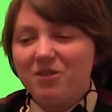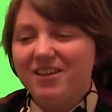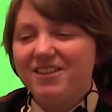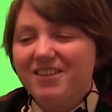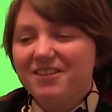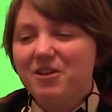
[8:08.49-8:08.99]
we,
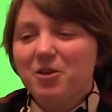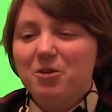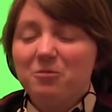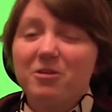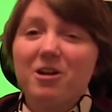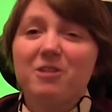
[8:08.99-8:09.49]

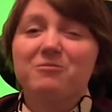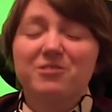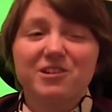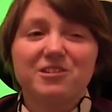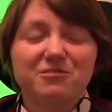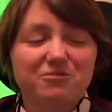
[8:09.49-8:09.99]
we're
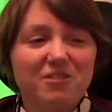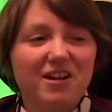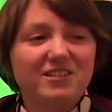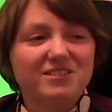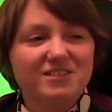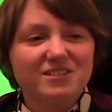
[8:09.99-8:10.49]
really good
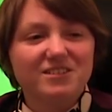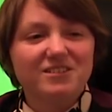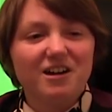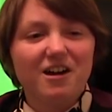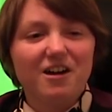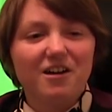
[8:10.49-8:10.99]
friends,
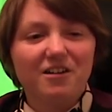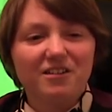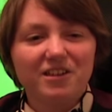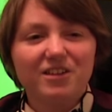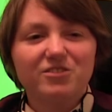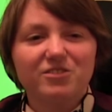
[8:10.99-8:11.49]
and uh,
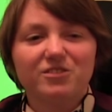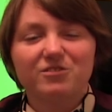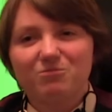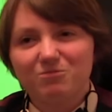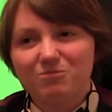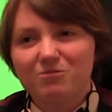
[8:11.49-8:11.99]
yeah, she
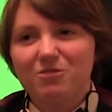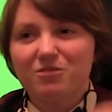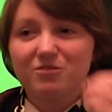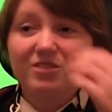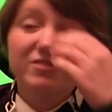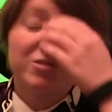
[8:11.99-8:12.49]

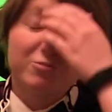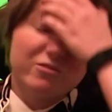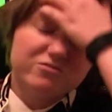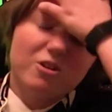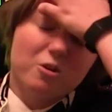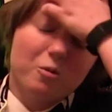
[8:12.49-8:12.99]
lives
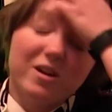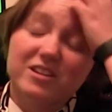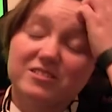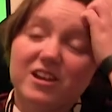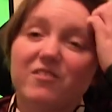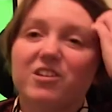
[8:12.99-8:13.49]
quite far away,
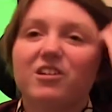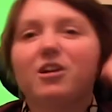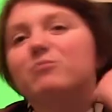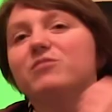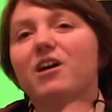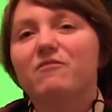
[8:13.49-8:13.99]
so having her
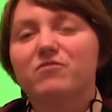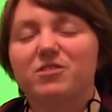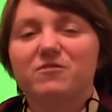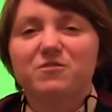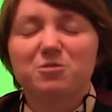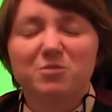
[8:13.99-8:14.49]
come down
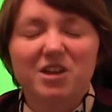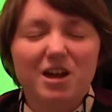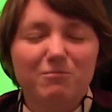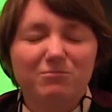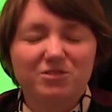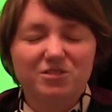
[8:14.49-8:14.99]
for, for the
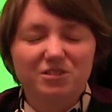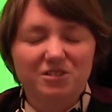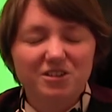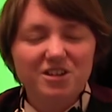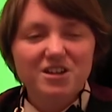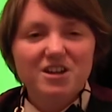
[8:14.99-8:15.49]
weekend was
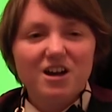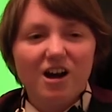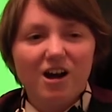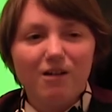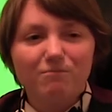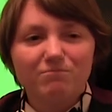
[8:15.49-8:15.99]
good.
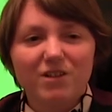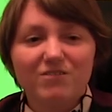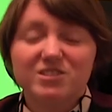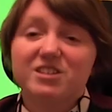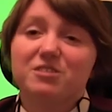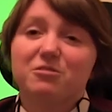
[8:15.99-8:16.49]
Um,
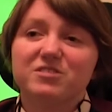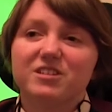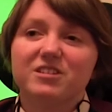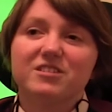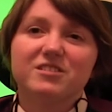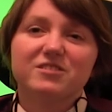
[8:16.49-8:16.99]
haven't seen her
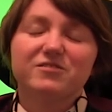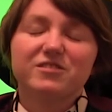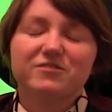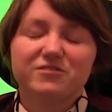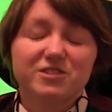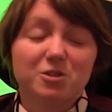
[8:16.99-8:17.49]
obviously
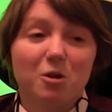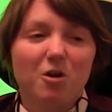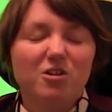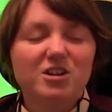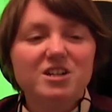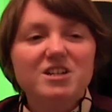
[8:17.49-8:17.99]
for so
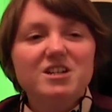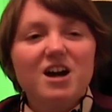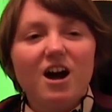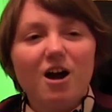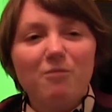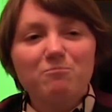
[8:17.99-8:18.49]
long,
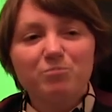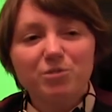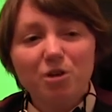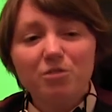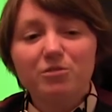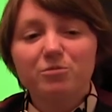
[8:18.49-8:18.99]
um,
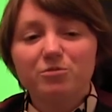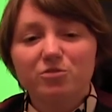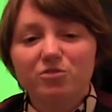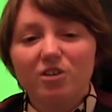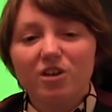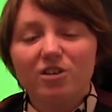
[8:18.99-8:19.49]
but no, it
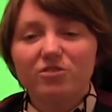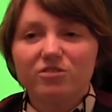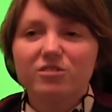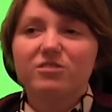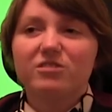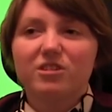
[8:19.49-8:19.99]
was uh, it's
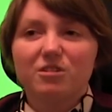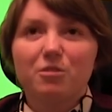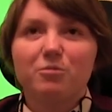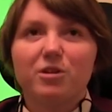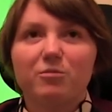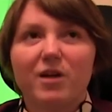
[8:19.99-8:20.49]
good. You
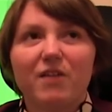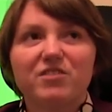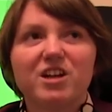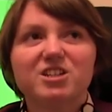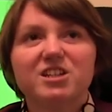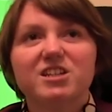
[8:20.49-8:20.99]
know, we, we
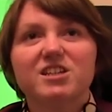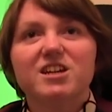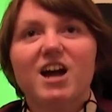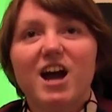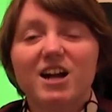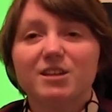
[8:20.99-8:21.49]
haven't actually
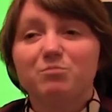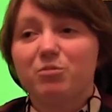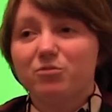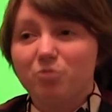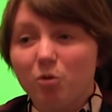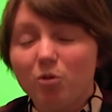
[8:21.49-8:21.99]
acted
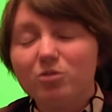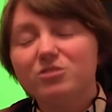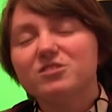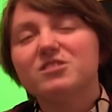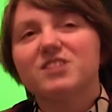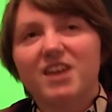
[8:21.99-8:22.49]
before
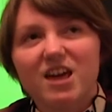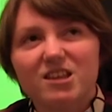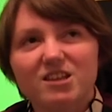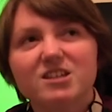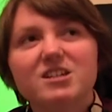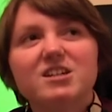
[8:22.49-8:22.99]

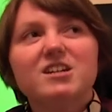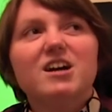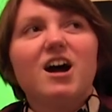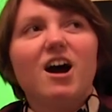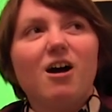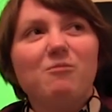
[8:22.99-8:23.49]
together,
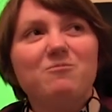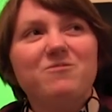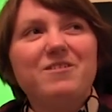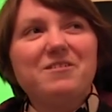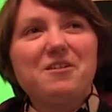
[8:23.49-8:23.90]
um,